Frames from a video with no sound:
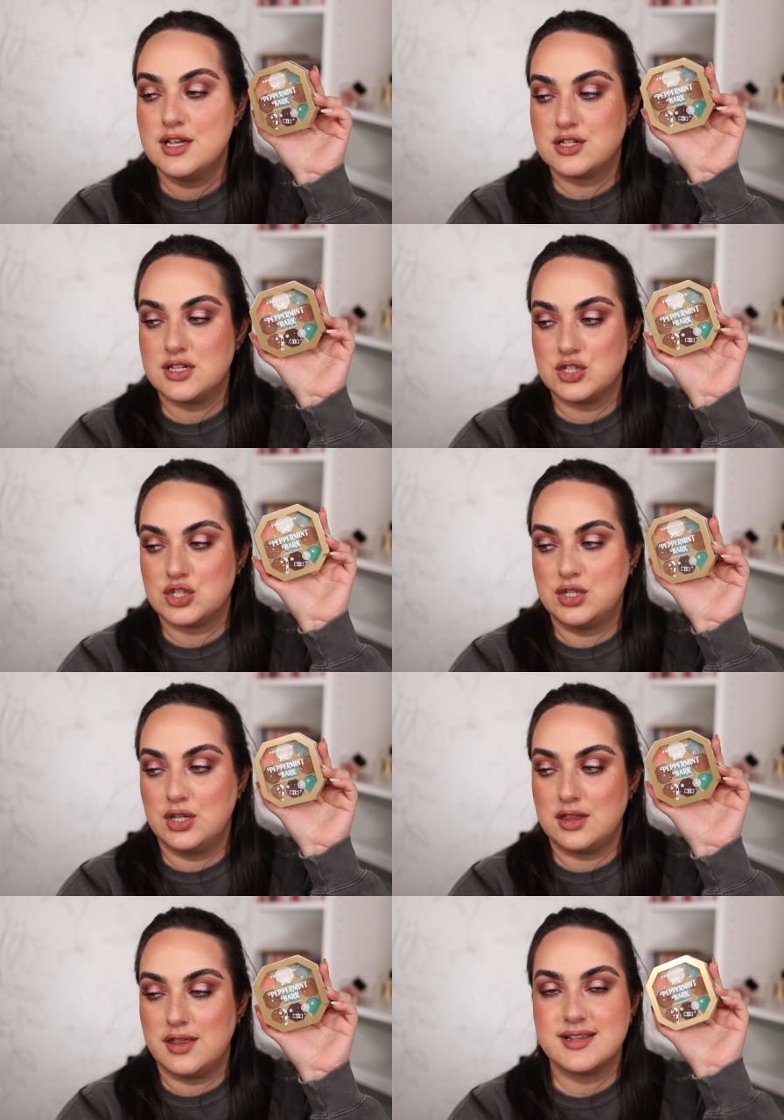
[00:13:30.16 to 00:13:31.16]
such
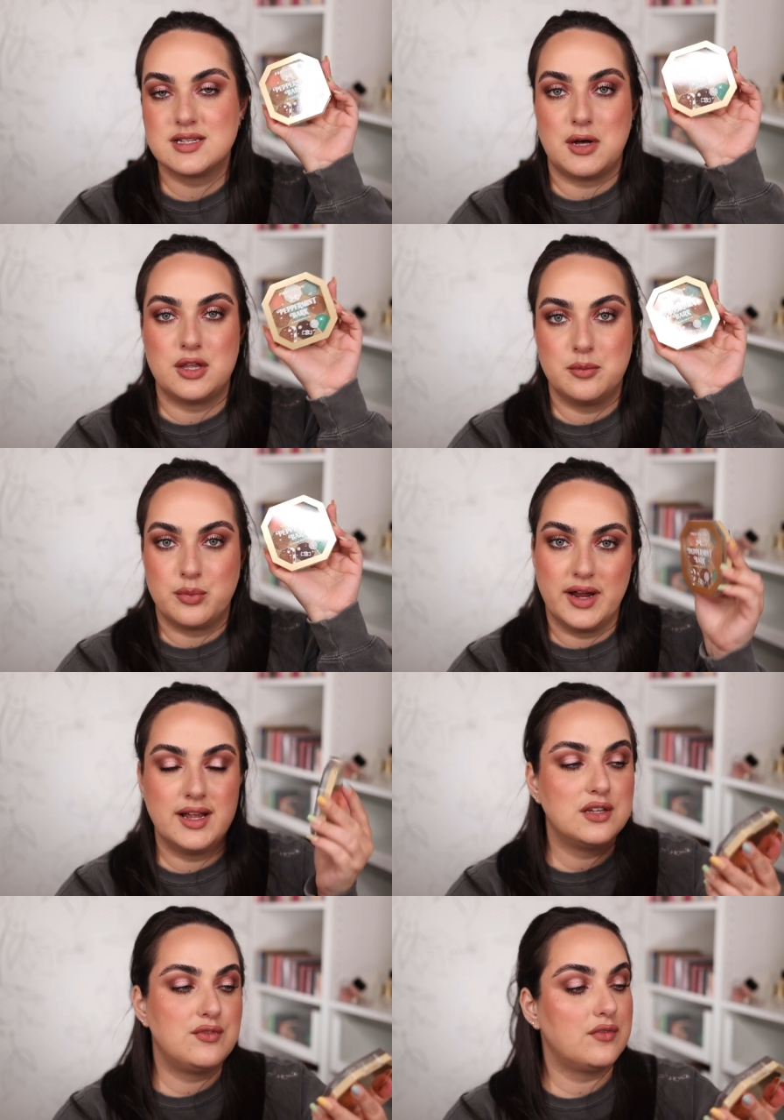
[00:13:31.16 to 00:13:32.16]
good things about the
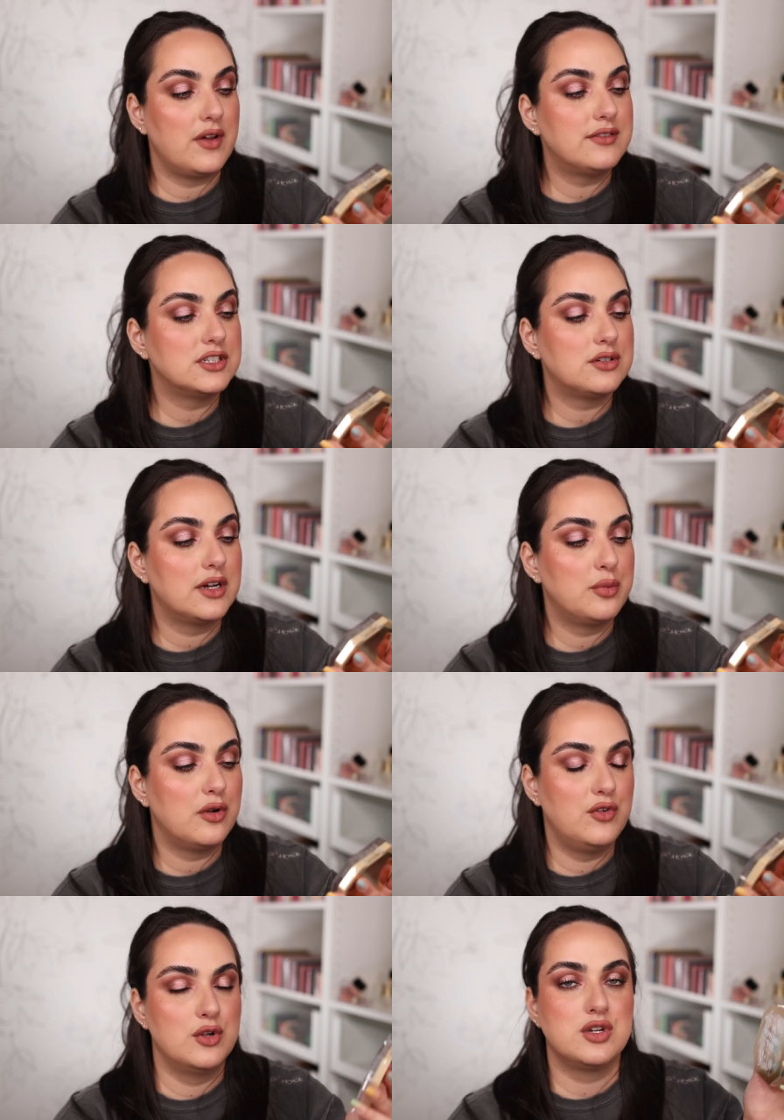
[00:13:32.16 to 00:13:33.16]
brand. If you've ever tried
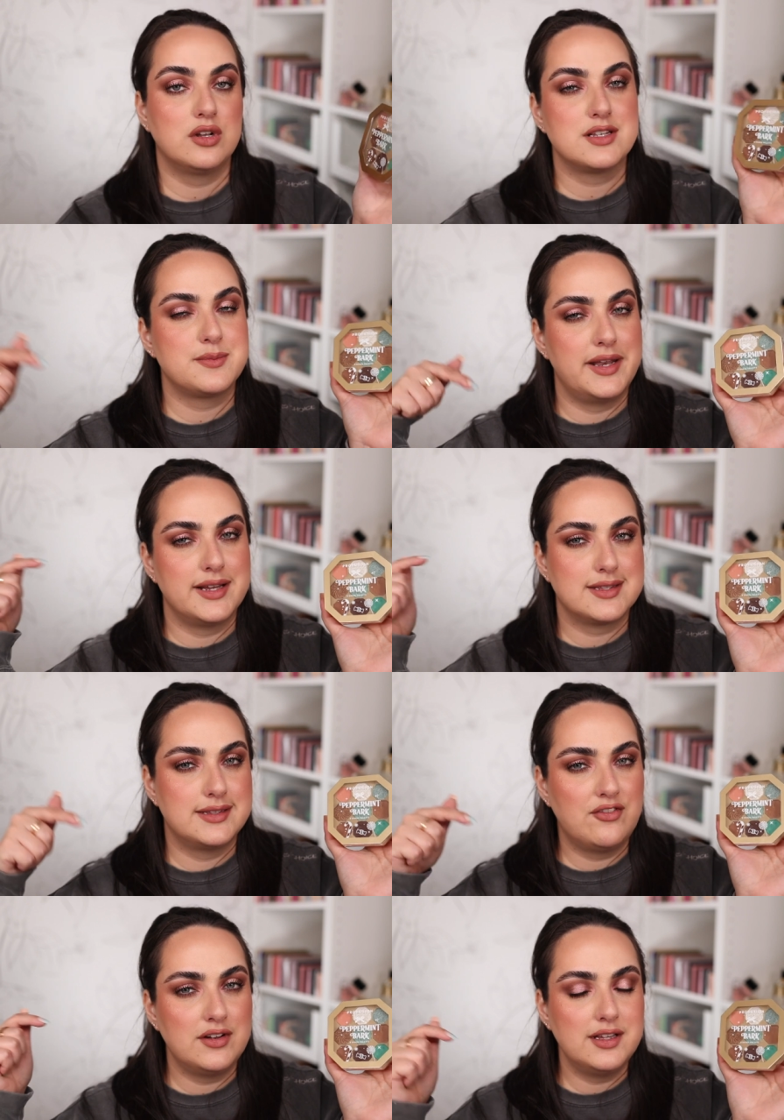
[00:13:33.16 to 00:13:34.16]
Profusion Cosmetics,
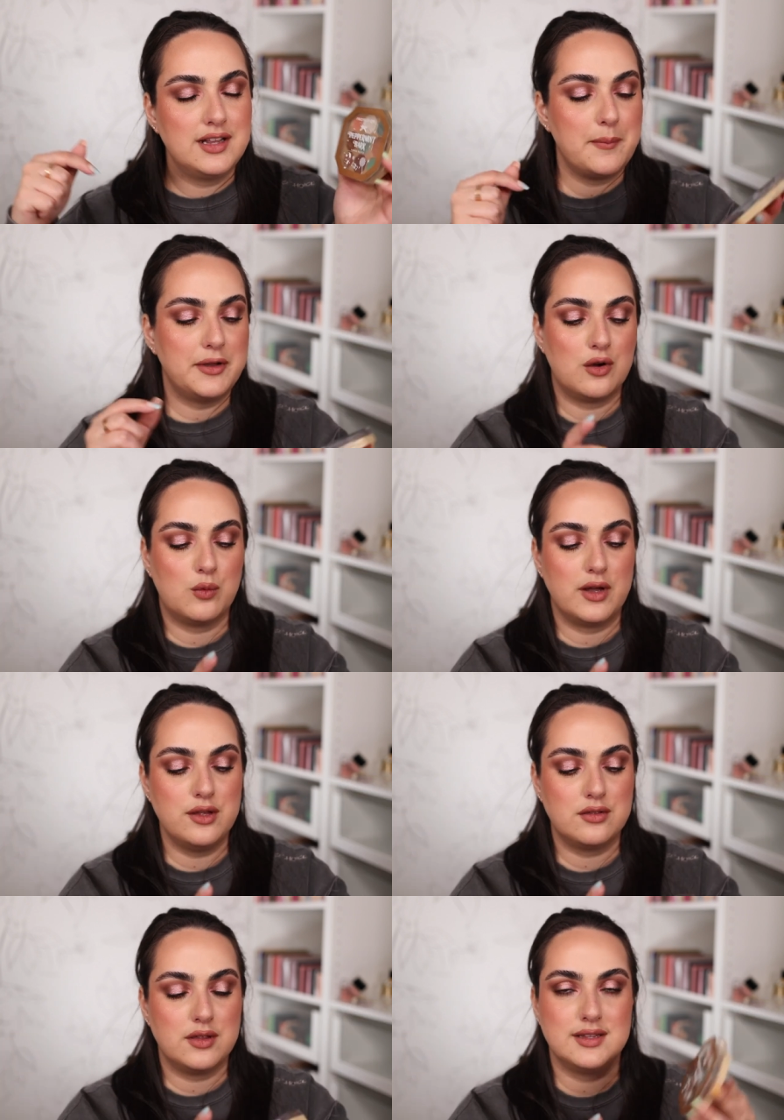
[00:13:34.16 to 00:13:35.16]
definitely let me know what
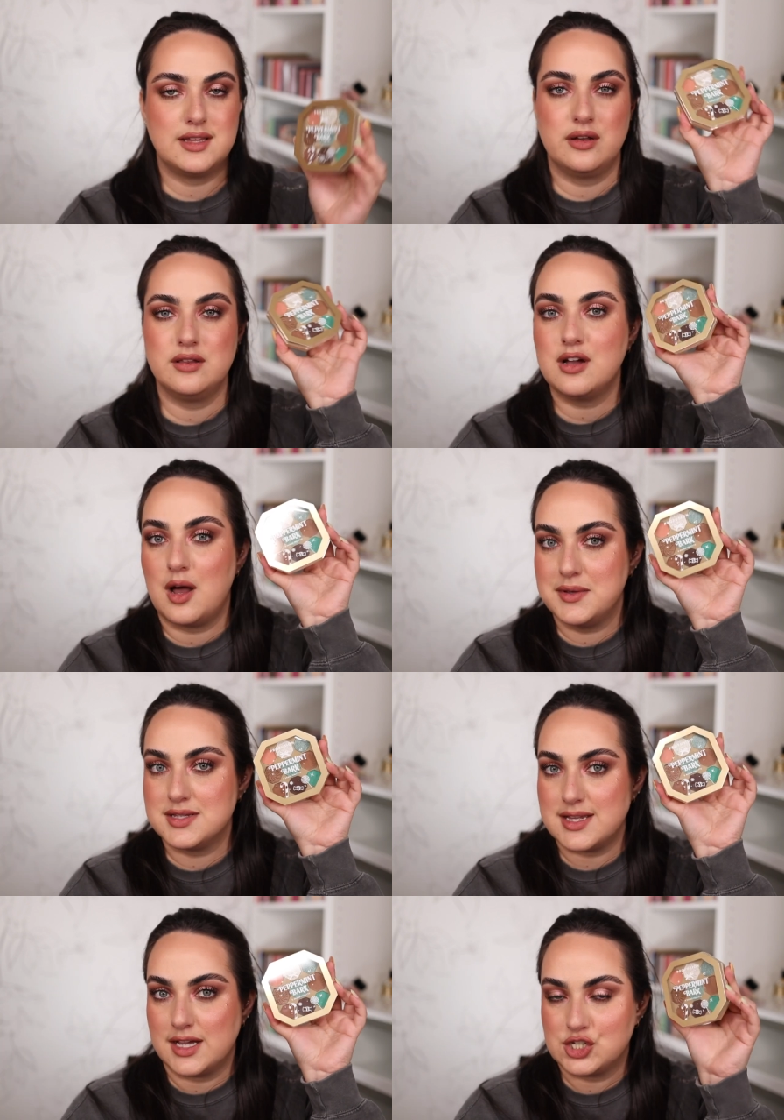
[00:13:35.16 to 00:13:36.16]
you think down in the comment
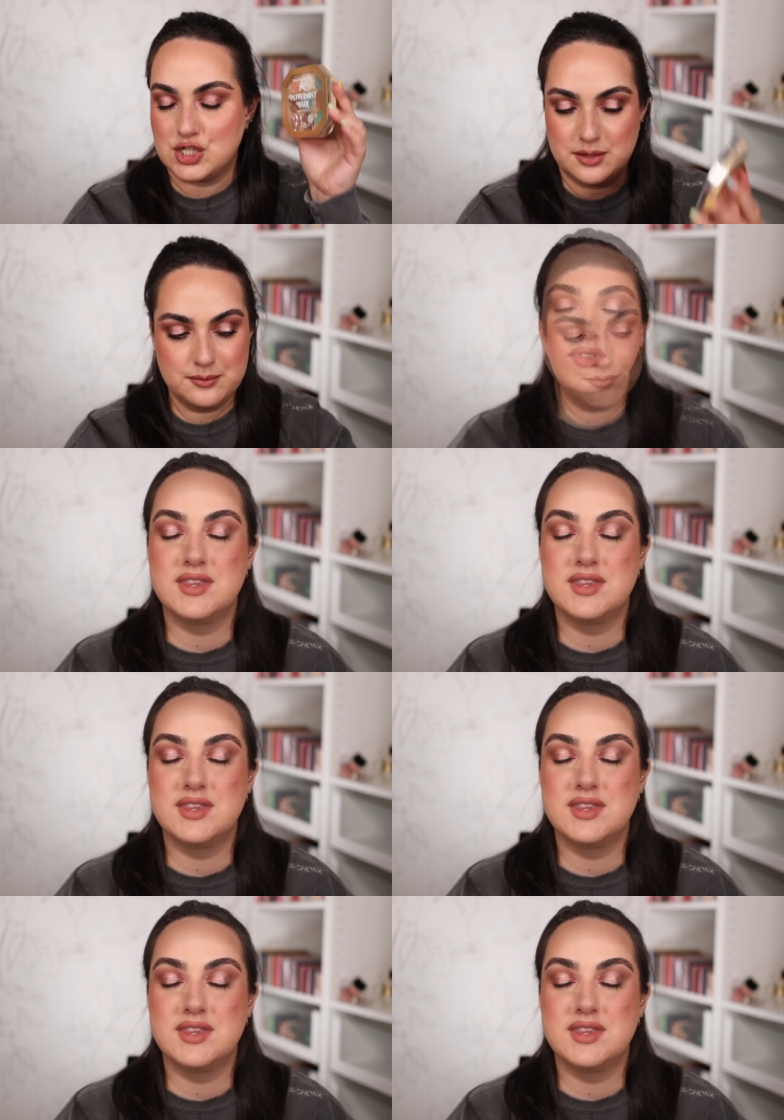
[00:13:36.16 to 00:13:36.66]
section.